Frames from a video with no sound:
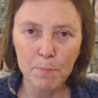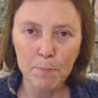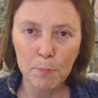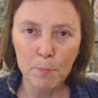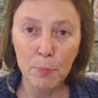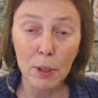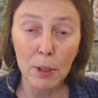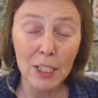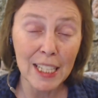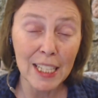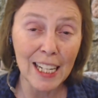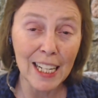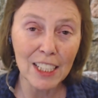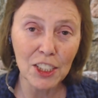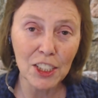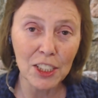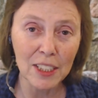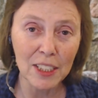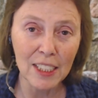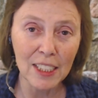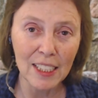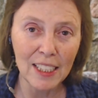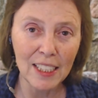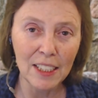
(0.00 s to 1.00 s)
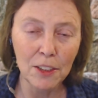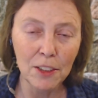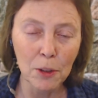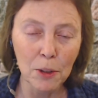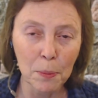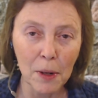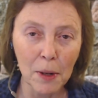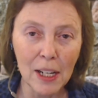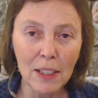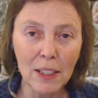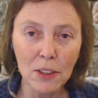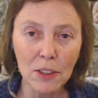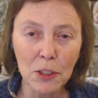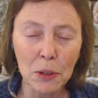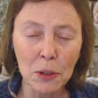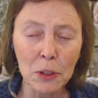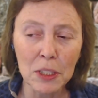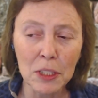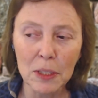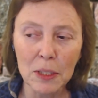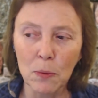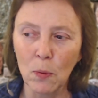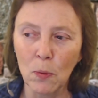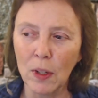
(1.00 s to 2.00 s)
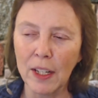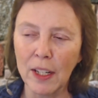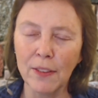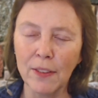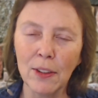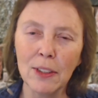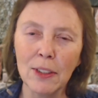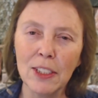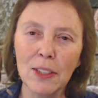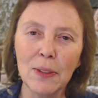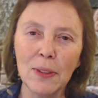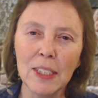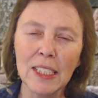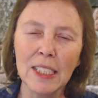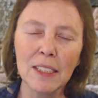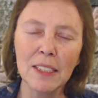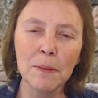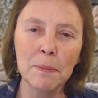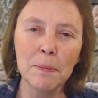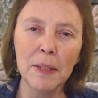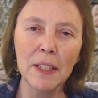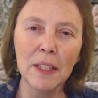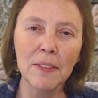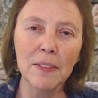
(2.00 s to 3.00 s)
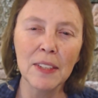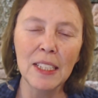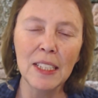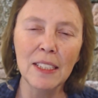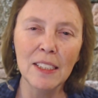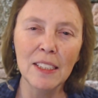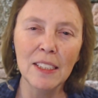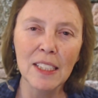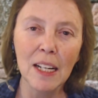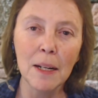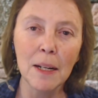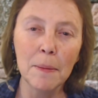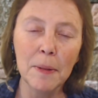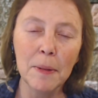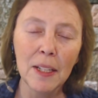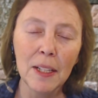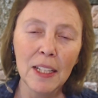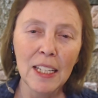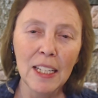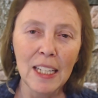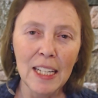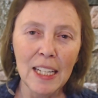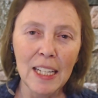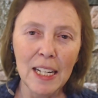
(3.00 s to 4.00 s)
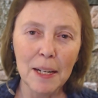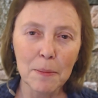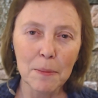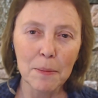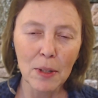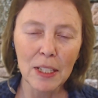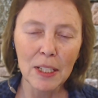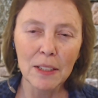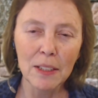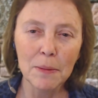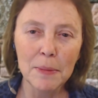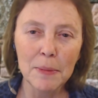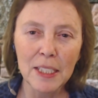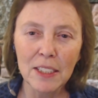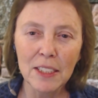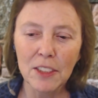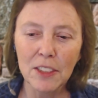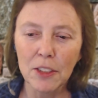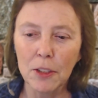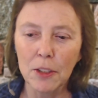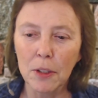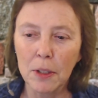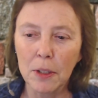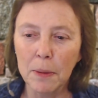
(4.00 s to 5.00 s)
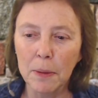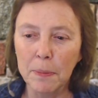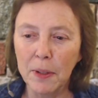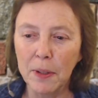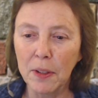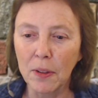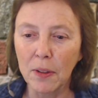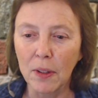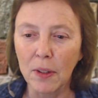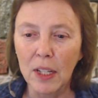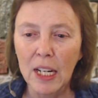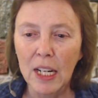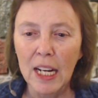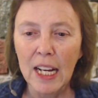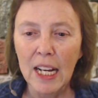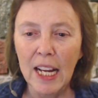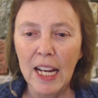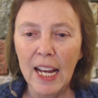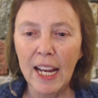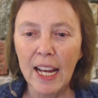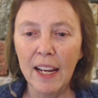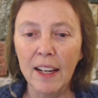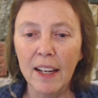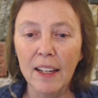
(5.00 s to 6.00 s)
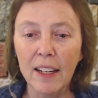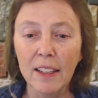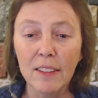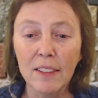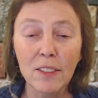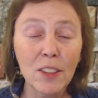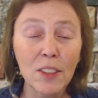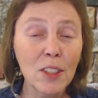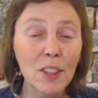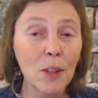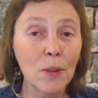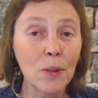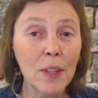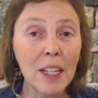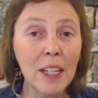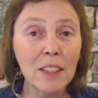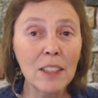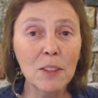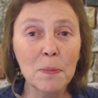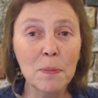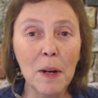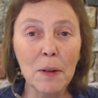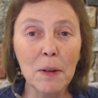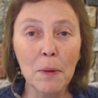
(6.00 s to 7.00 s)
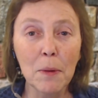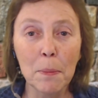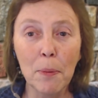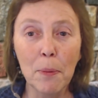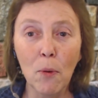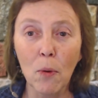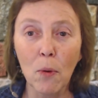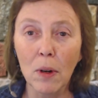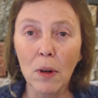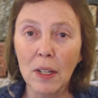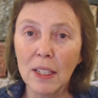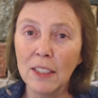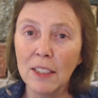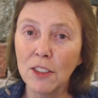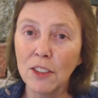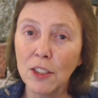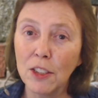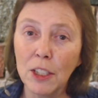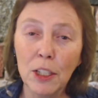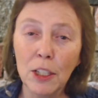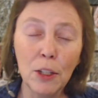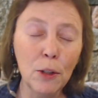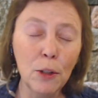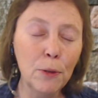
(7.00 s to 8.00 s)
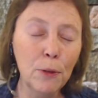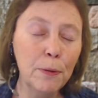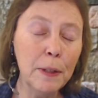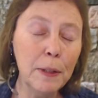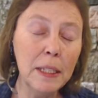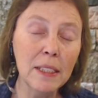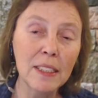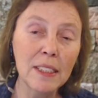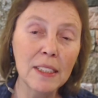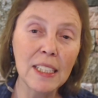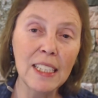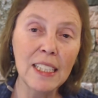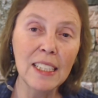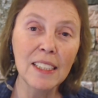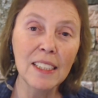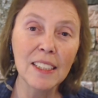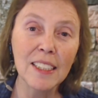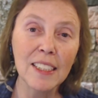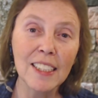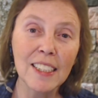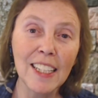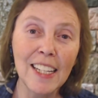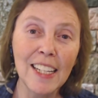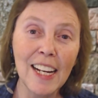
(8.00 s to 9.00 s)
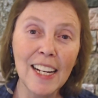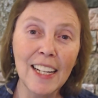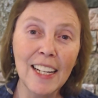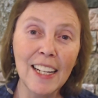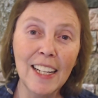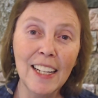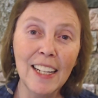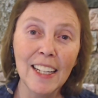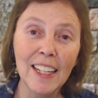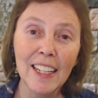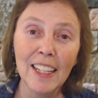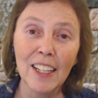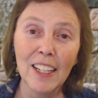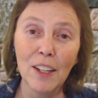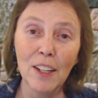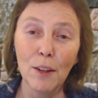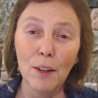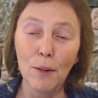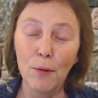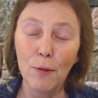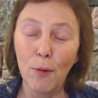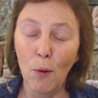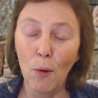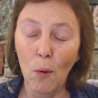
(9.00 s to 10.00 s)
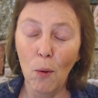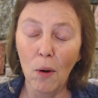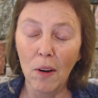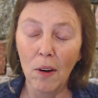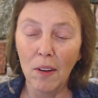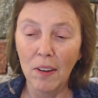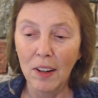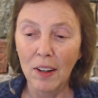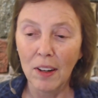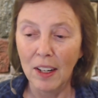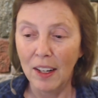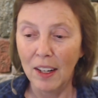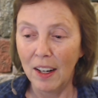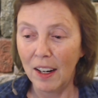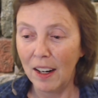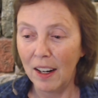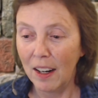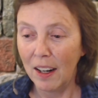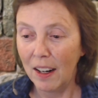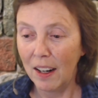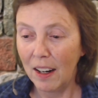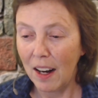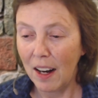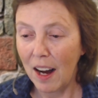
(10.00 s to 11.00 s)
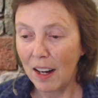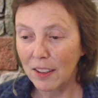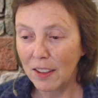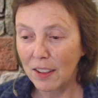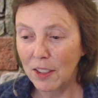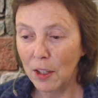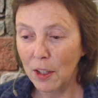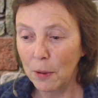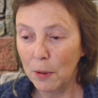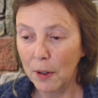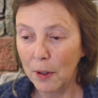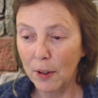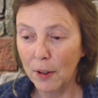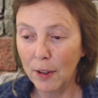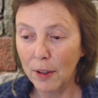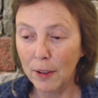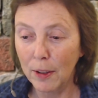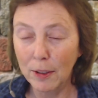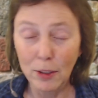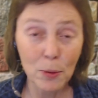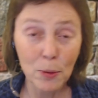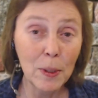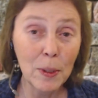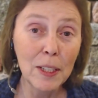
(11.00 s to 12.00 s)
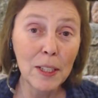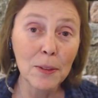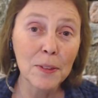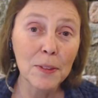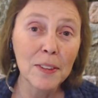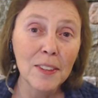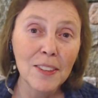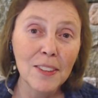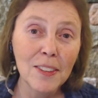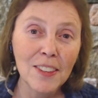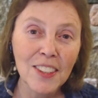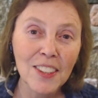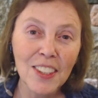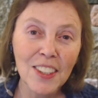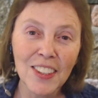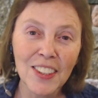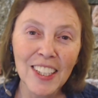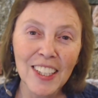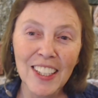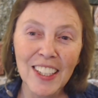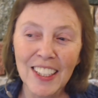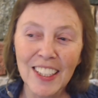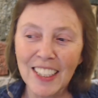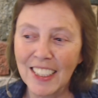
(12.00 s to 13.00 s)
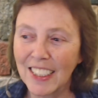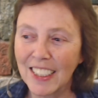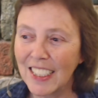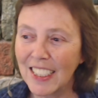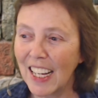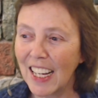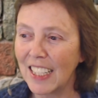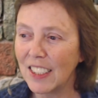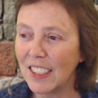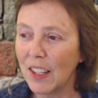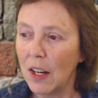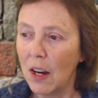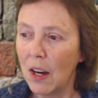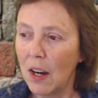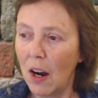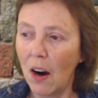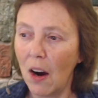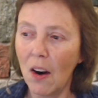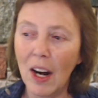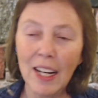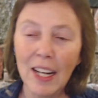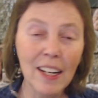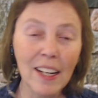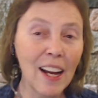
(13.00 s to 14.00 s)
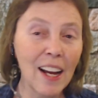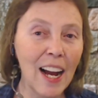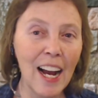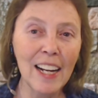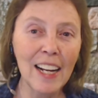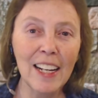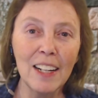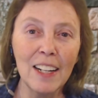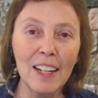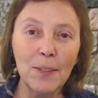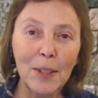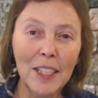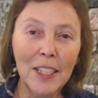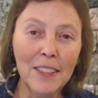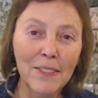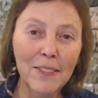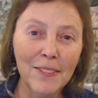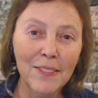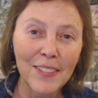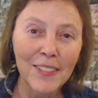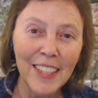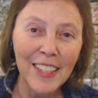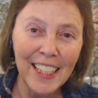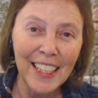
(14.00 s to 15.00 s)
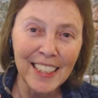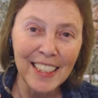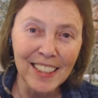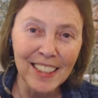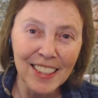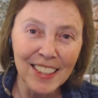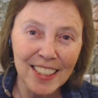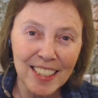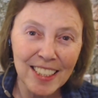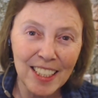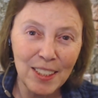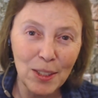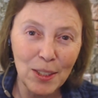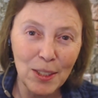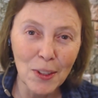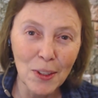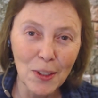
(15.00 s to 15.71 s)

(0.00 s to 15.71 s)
protection in your browsers and whatever, so it doesn't pick things up and bring them into your computer. And so that's my report, as goofy as it is today, for October 12th. So there it is, guys. All right, I gotta run, and see you